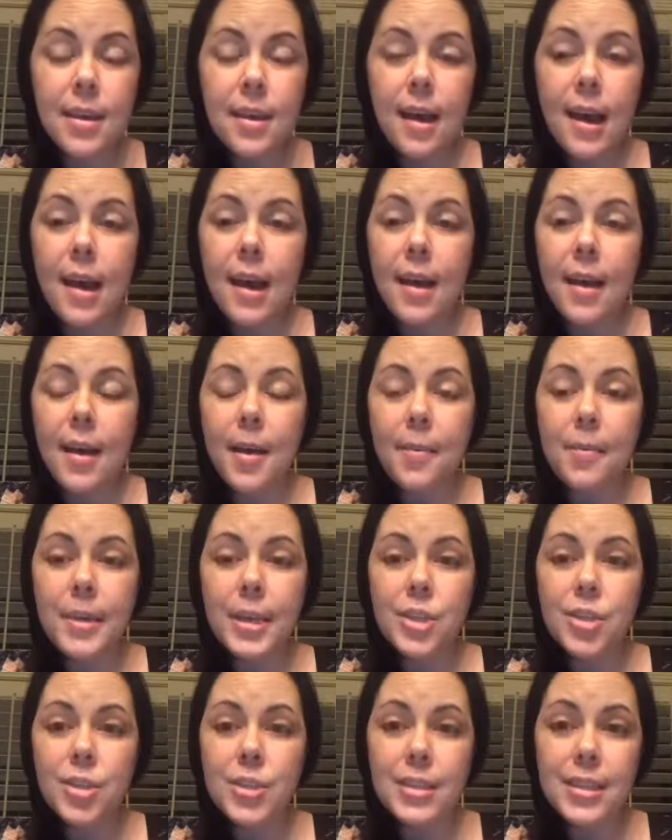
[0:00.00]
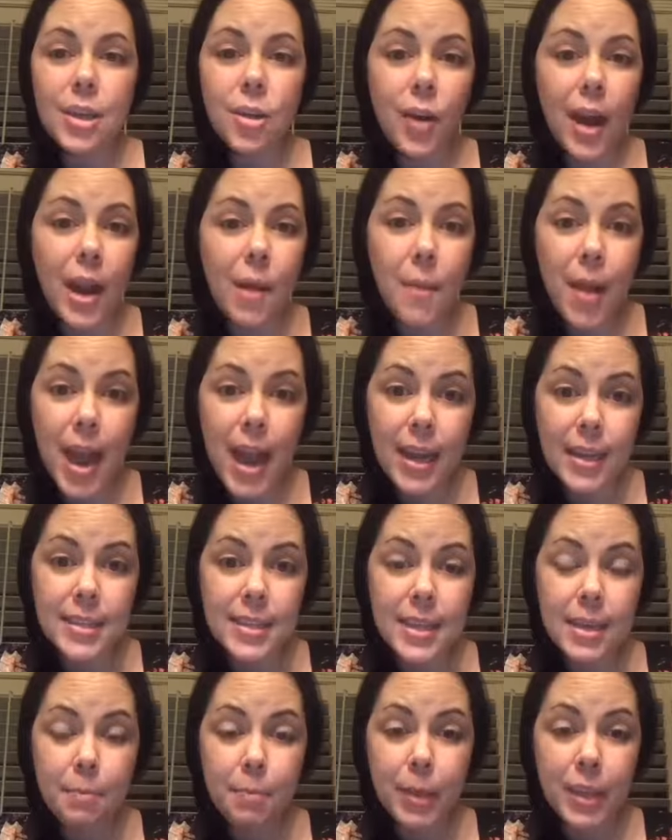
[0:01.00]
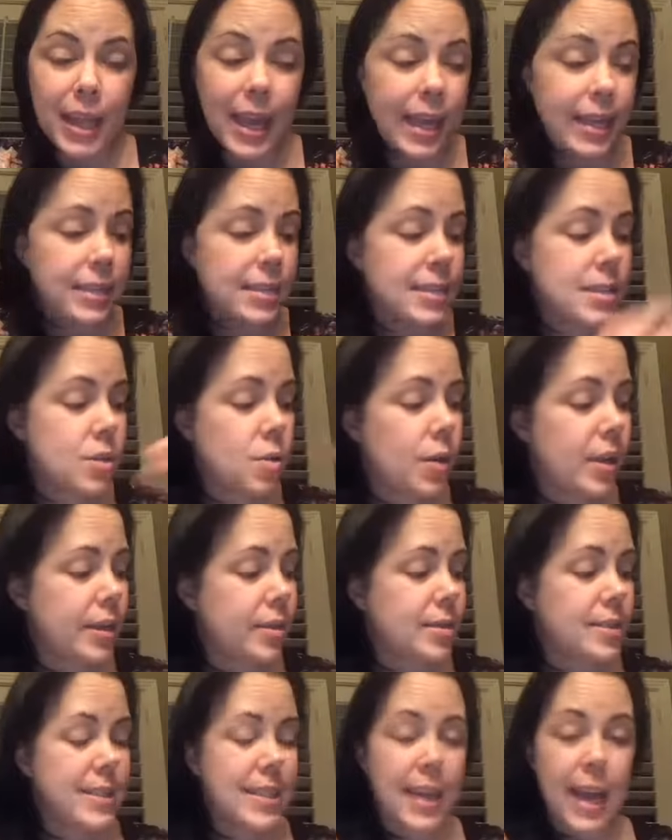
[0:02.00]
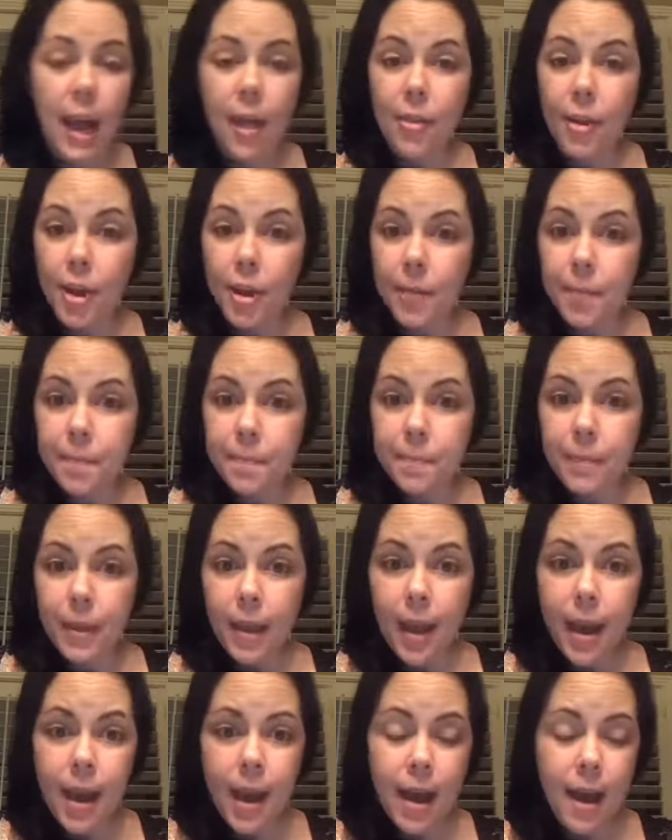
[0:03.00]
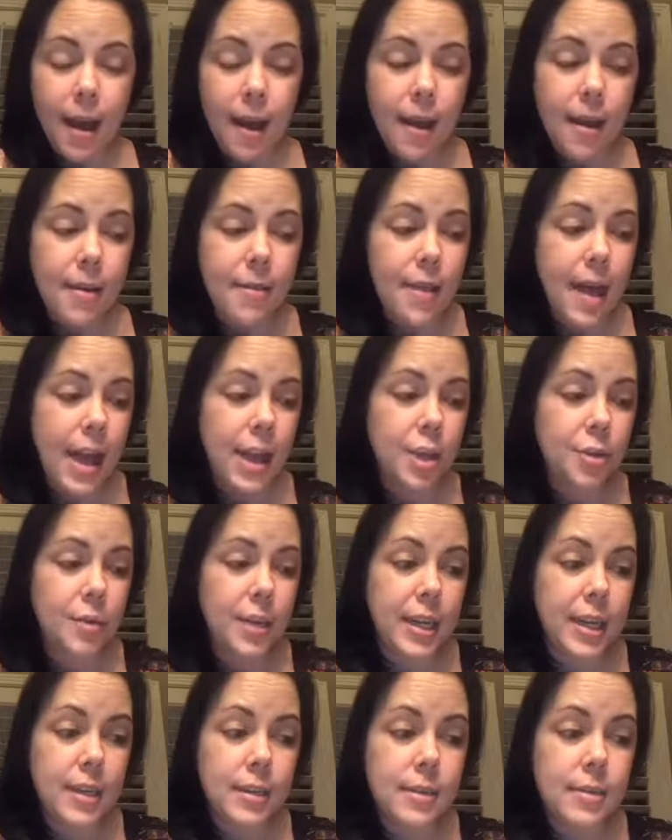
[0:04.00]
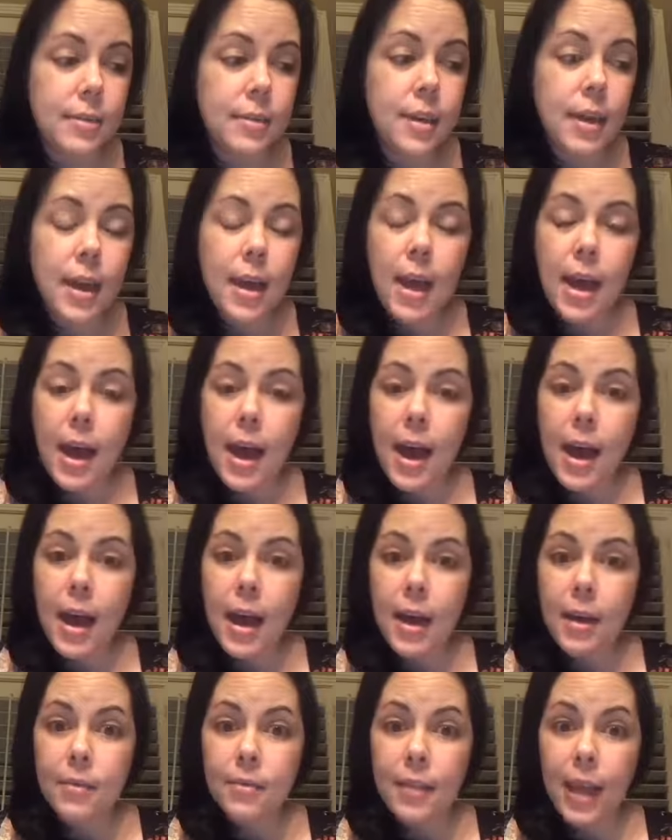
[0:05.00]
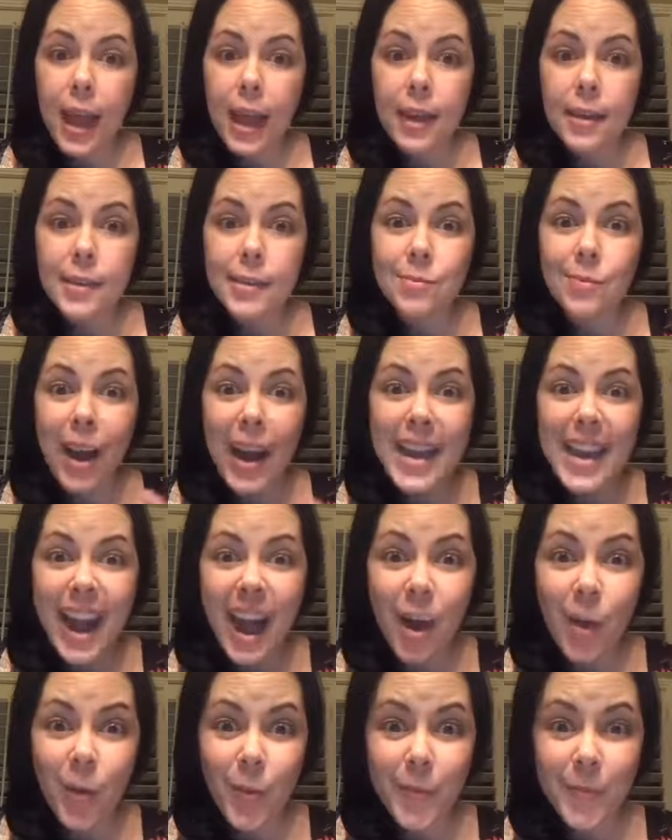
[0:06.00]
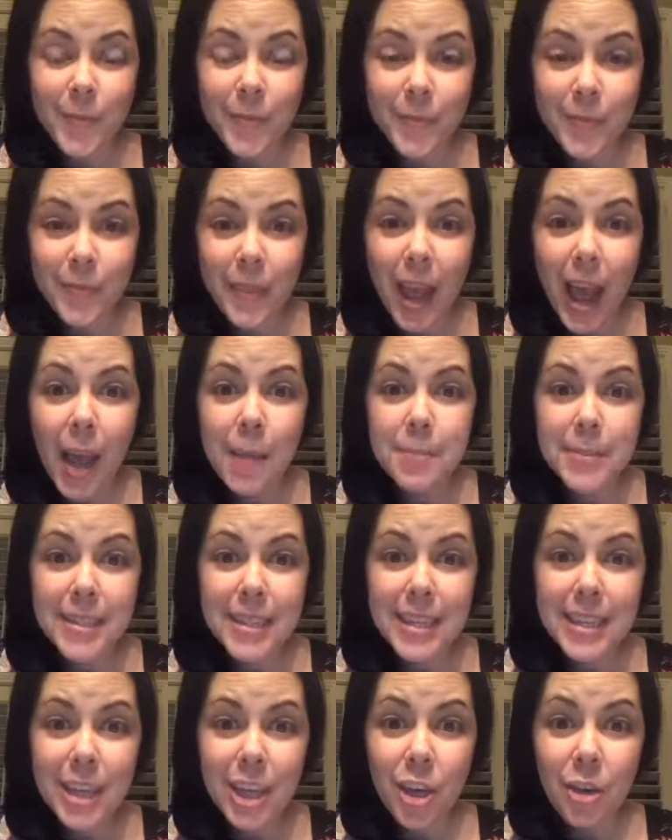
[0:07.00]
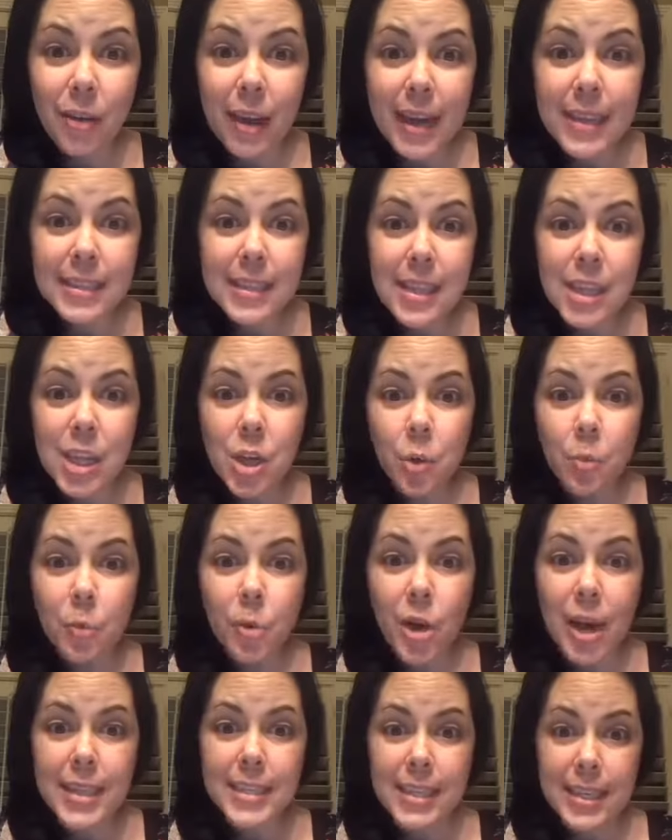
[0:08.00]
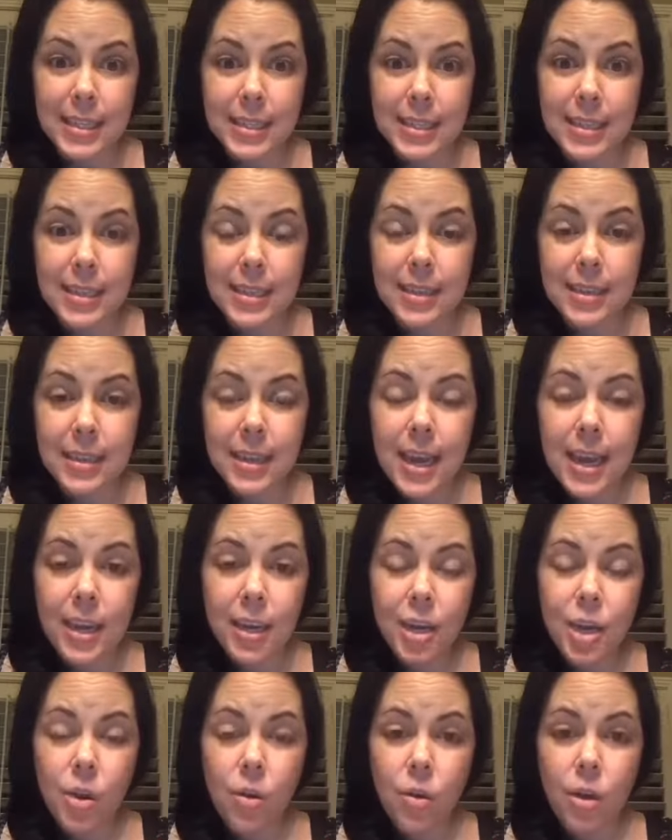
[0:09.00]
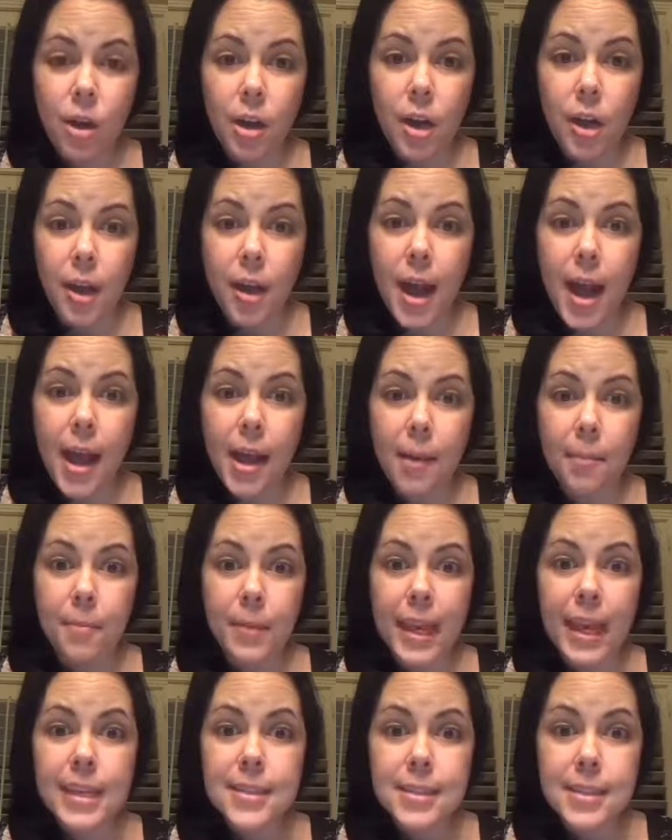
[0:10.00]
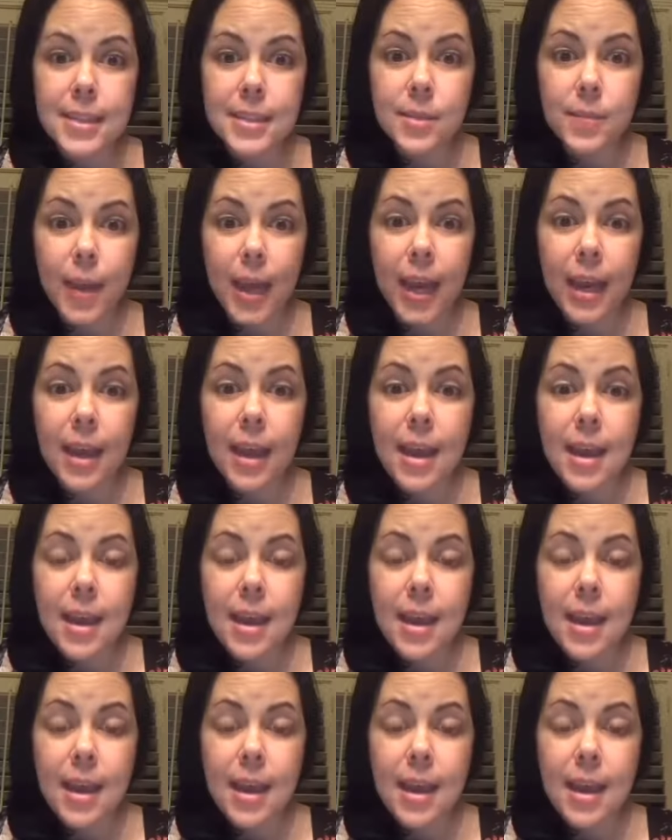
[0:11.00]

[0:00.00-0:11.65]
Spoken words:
It's just a great way to blend oils together that you need. Like right now, I'm sending you guys a little present in your kits this week.